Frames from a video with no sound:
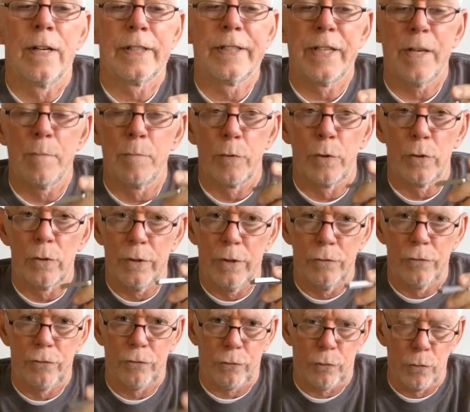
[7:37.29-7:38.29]
Kimber,
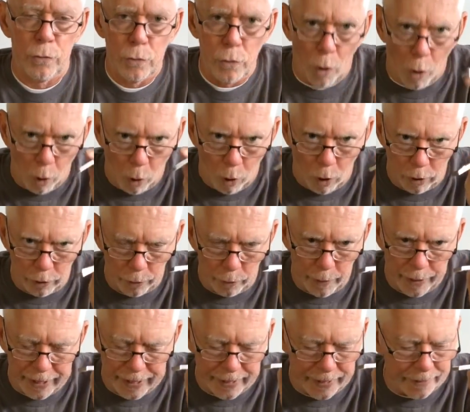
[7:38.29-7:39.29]
is screwed all the
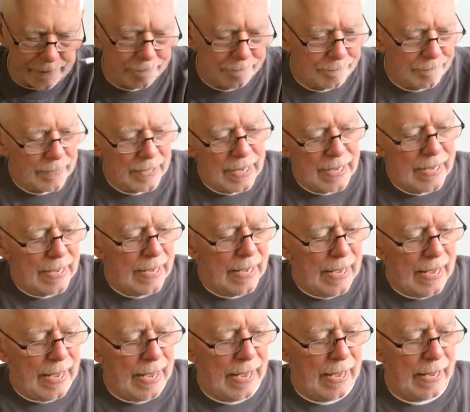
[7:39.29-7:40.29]
way in,
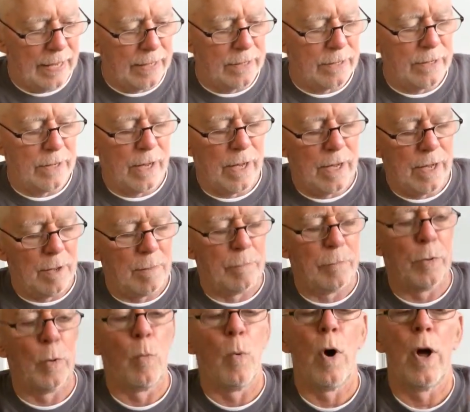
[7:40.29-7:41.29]
and
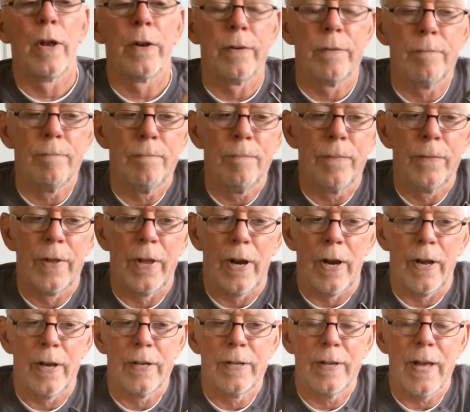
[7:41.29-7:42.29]
the one that
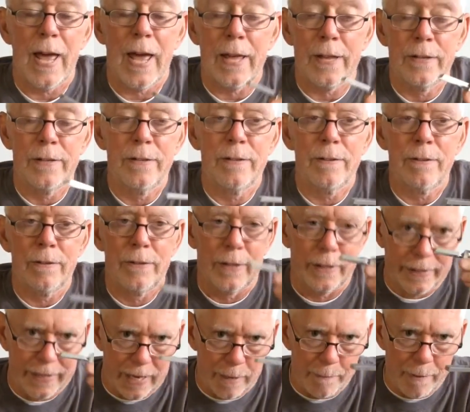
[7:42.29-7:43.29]
I had
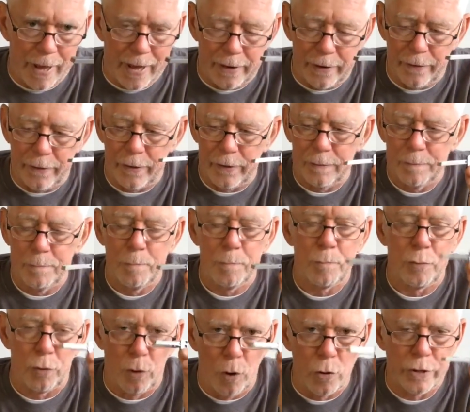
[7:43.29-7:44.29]
that came out of the
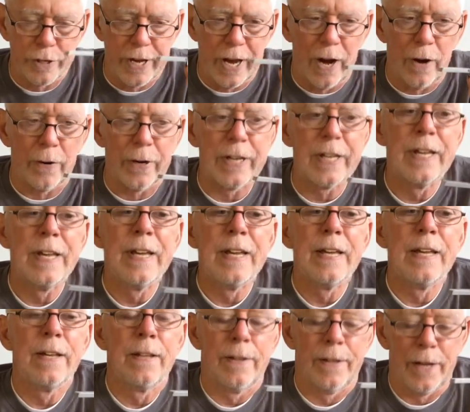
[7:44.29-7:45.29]
Pro carry
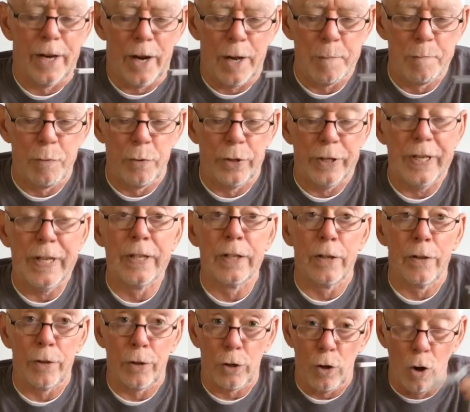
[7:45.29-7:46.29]
that I put
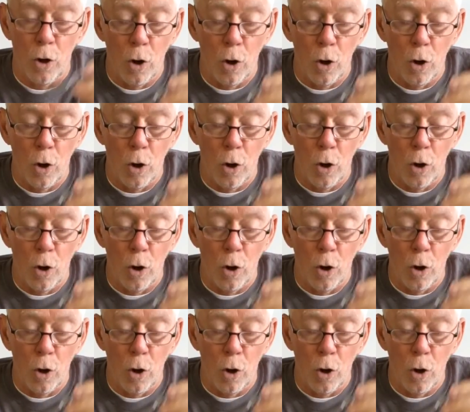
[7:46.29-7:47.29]
into the Colt
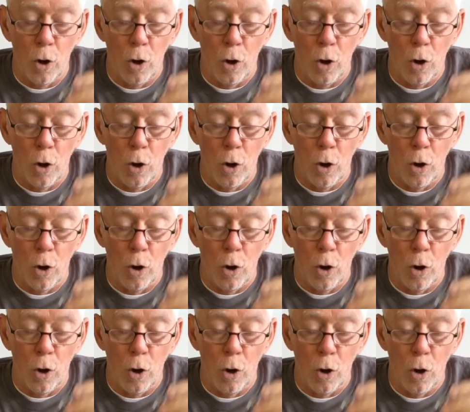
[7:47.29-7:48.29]
as a
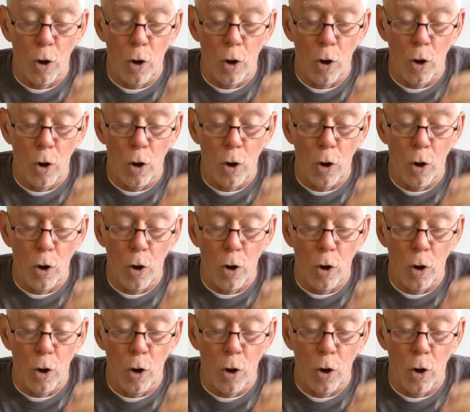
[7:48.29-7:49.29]
replacement, that
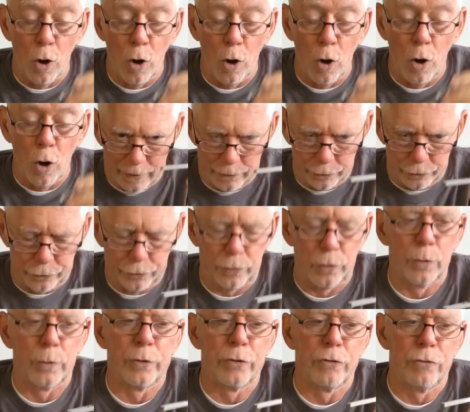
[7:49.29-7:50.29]
the over travel
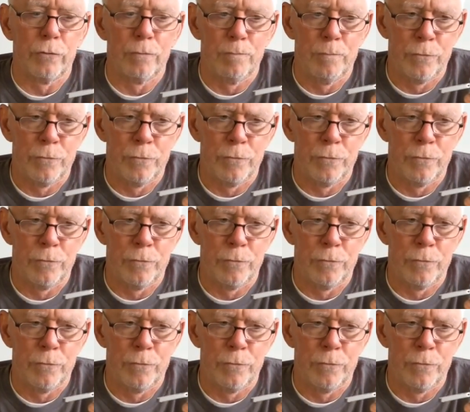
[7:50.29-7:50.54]
screw is